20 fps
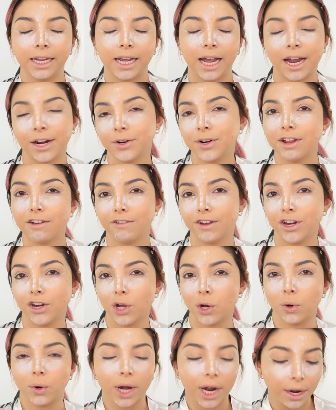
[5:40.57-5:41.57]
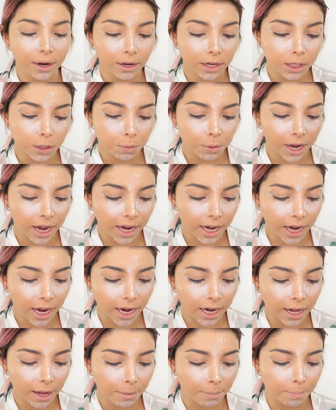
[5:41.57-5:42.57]
I don't even know how to explain
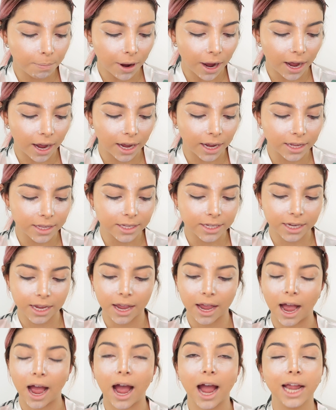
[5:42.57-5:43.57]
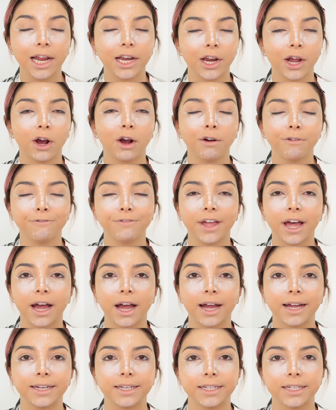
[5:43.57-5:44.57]
it, but I love
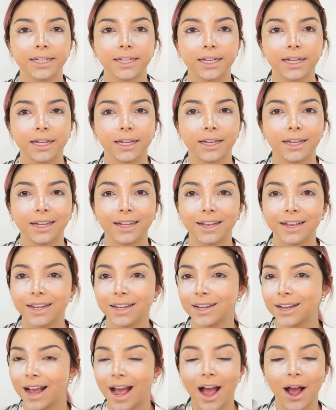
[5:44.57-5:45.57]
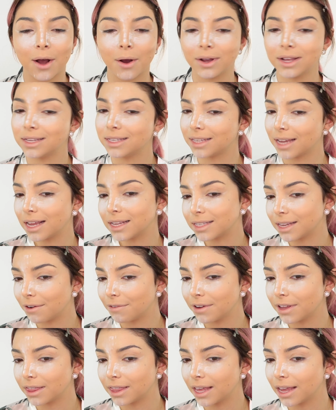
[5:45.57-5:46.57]
that how it says
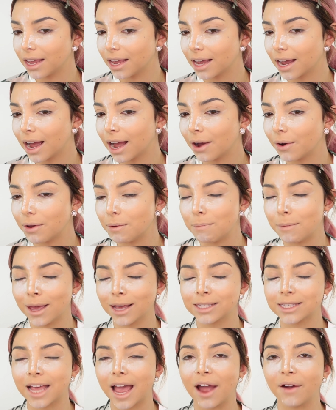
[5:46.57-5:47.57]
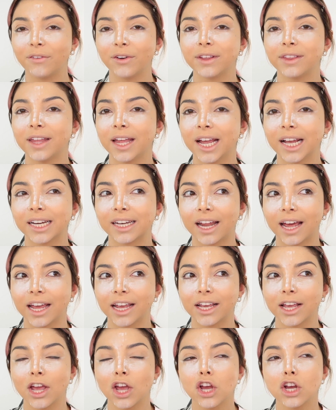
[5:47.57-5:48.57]
everything, how it makes everything
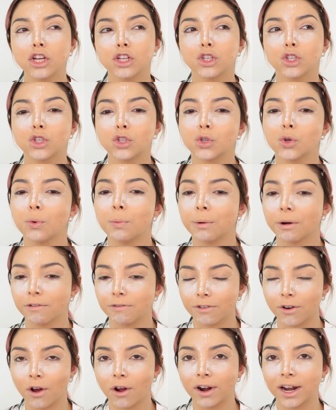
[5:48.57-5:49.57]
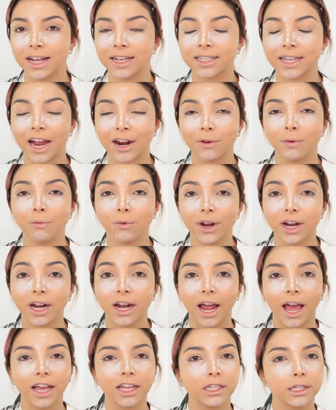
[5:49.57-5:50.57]
like super flawless. I don't really
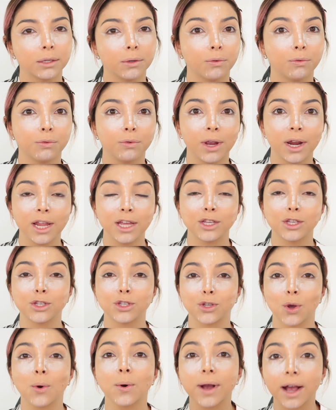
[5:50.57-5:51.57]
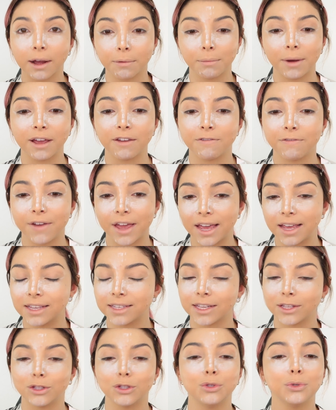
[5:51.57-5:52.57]
like to really soak up my
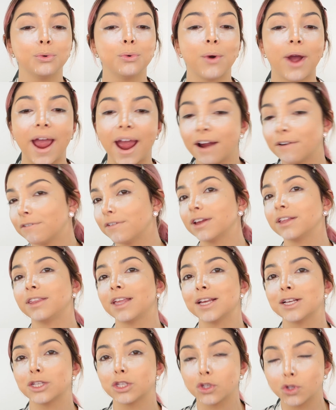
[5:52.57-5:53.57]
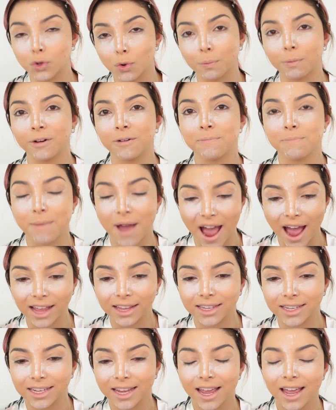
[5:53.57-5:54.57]
face and do everything super
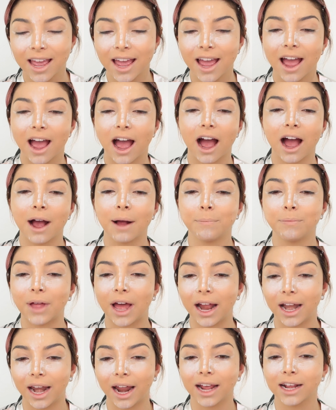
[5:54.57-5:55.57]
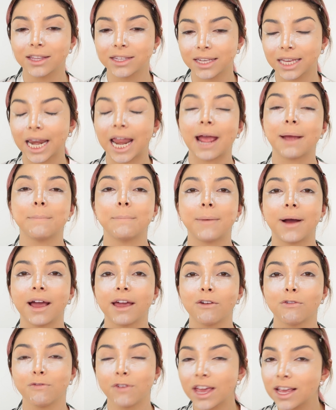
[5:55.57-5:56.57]
matte. I like to let
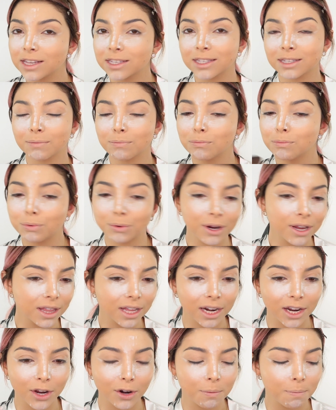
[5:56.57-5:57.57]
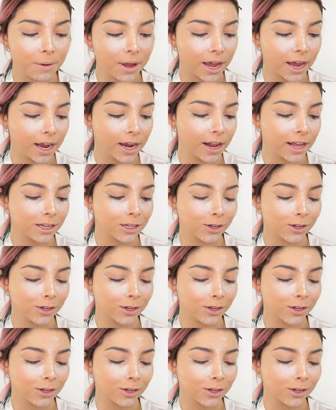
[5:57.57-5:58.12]
my face breathe a little bit.